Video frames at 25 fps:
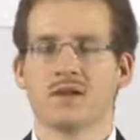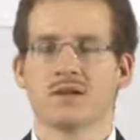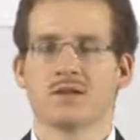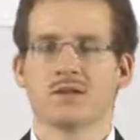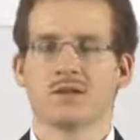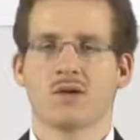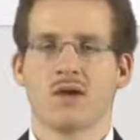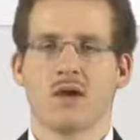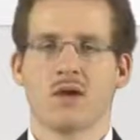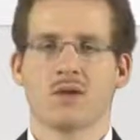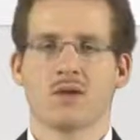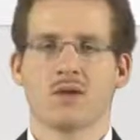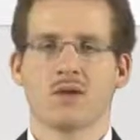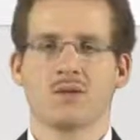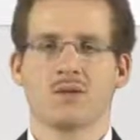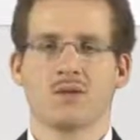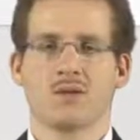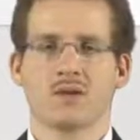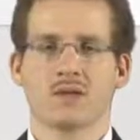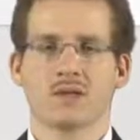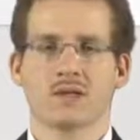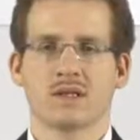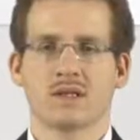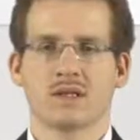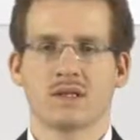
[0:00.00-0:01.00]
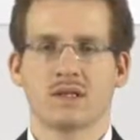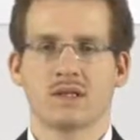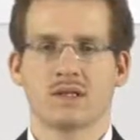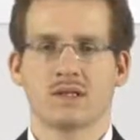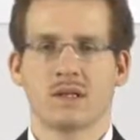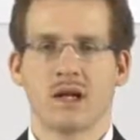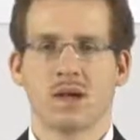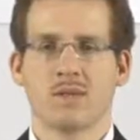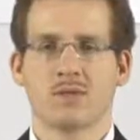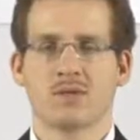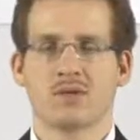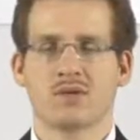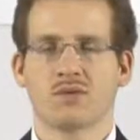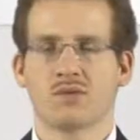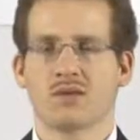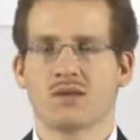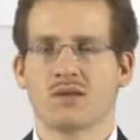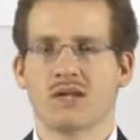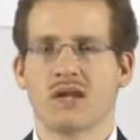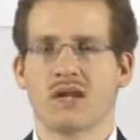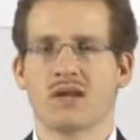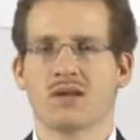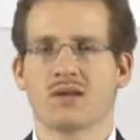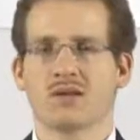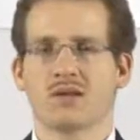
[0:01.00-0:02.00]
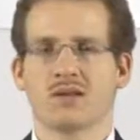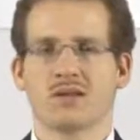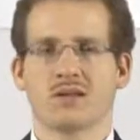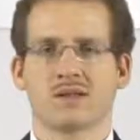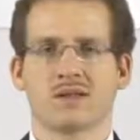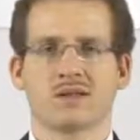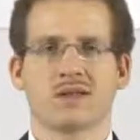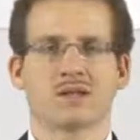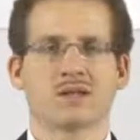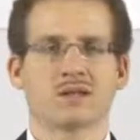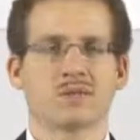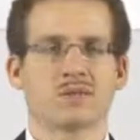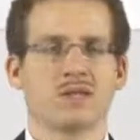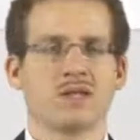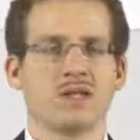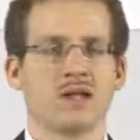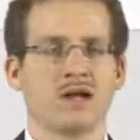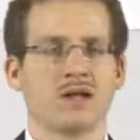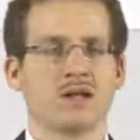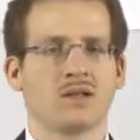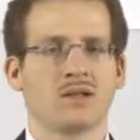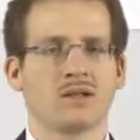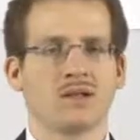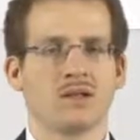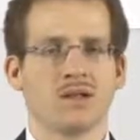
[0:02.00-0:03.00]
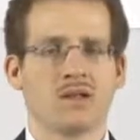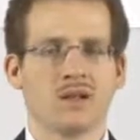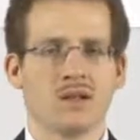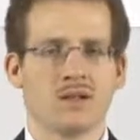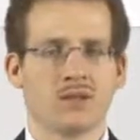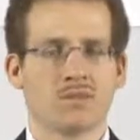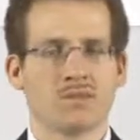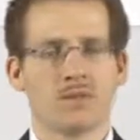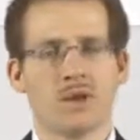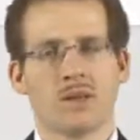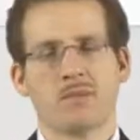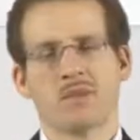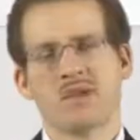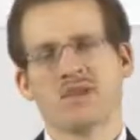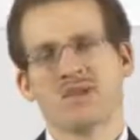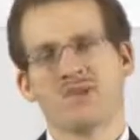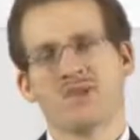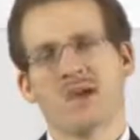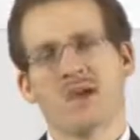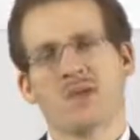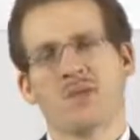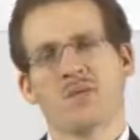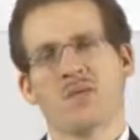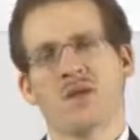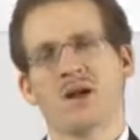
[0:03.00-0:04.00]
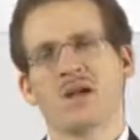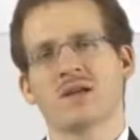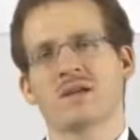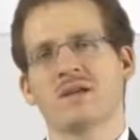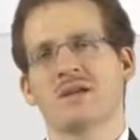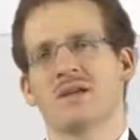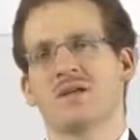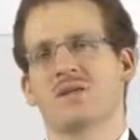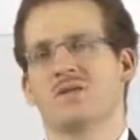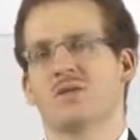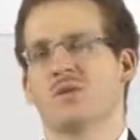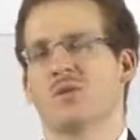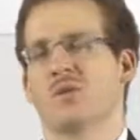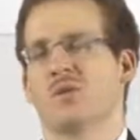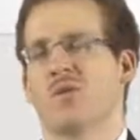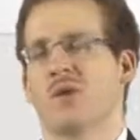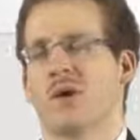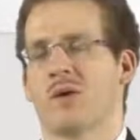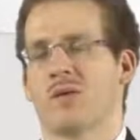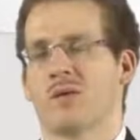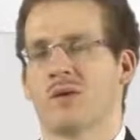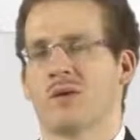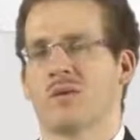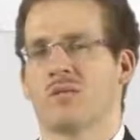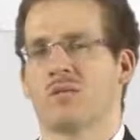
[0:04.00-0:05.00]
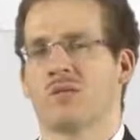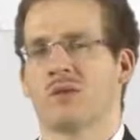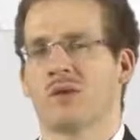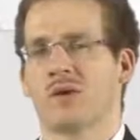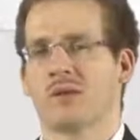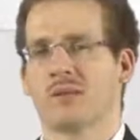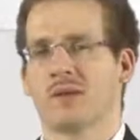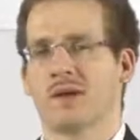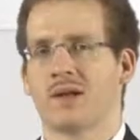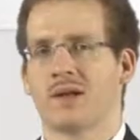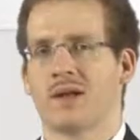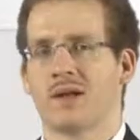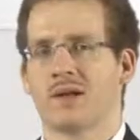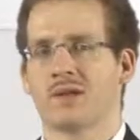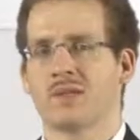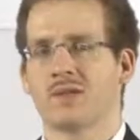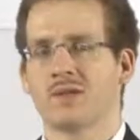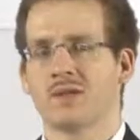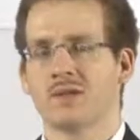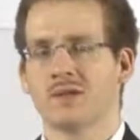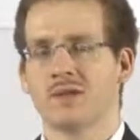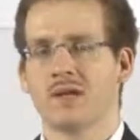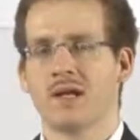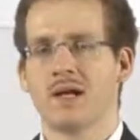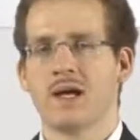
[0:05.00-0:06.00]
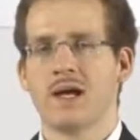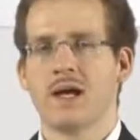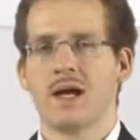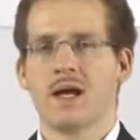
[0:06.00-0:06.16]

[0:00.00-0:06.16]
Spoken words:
So Occam was the attempt to take the CSP idea and map it directly to a parallel programming language.